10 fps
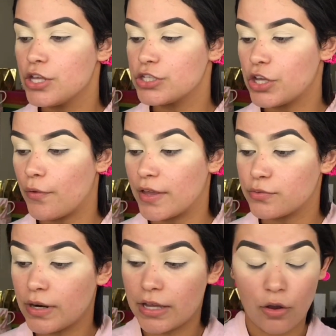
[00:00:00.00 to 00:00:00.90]
So that's
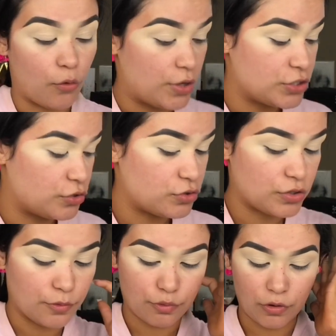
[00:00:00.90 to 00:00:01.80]
what I always use
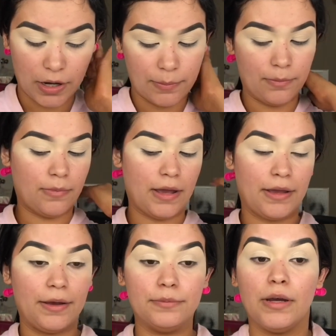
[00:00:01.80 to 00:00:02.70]
to prime
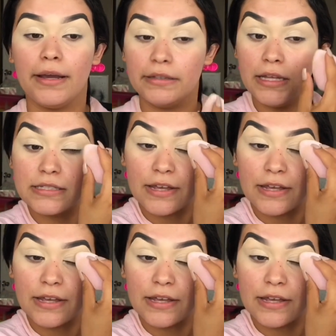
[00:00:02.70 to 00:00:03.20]
my eyelids.